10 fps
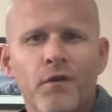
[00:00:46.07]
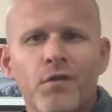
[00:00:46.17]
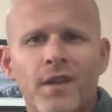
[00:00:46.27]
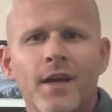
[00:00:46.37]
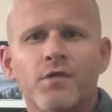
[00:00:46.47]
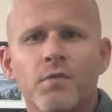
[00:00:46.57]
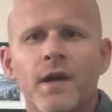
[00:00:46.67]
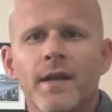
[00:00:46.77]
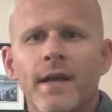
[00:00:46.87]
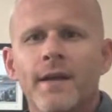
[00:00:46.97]
few things
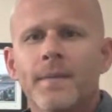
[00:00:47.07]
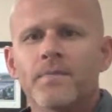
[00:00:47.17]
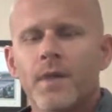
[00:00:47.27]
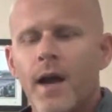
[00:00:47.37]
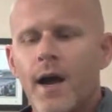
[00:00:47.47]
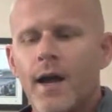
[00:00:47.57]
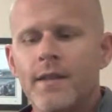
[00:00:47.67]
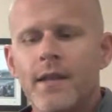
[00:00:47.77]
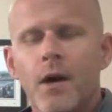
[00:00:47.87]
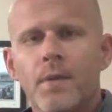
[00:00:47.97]
really
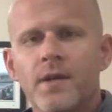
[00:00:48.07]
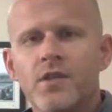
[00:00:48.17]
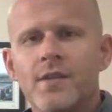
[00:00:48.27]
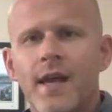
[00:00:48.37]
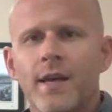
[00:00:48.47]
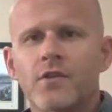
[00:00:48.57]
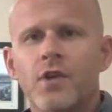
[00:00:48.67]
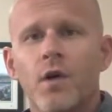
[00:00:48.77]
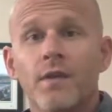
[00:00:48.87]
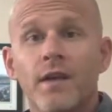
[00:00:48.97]
in the outpatient setting.
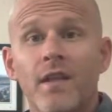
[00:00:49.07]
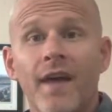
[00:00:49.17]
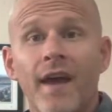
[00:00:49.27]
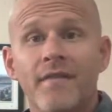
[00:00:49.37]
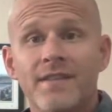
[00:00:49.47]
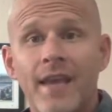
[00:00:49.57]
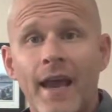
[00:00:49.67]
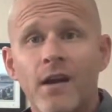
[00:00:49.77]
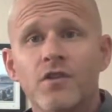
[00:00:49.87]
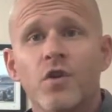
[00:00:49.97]
So either they have a
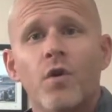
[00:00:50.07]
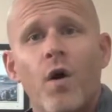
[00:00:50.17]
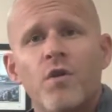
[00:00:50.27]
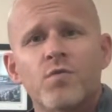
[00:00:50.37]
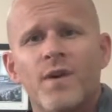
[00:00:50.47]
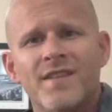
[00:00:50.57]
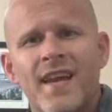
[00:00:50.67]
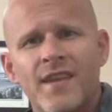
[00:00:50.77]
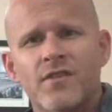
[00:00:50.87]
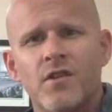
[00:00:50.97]
tear, so you always want to
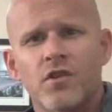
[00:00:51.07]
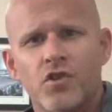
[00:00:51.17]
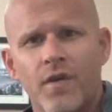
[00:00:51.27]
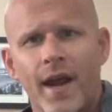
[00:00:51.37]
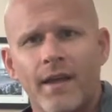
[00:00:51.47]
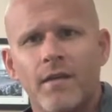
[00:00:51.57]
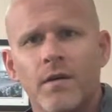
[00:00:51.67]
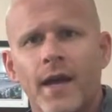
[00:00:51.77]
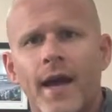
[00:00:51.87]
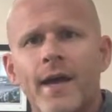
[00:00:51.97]
test their strength,
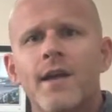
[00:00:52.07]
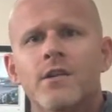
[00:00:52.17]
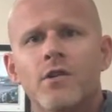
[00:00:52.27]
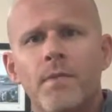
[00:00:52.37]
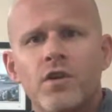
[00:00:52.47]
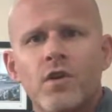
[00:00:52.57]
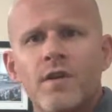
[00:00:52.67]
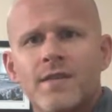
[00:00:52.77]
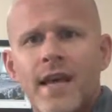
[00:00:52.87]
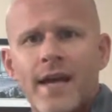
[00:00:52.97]
okay? So make sure
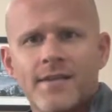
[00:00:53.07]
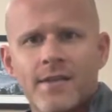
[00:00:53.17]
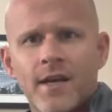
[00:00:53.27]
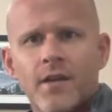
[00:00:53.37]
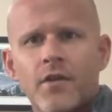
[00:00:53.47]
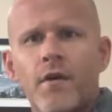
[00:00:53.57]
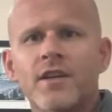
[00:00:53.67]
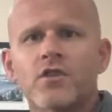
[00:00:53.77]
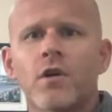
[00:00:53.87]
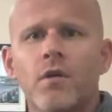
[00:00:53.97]
you test their
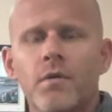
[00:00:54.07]
external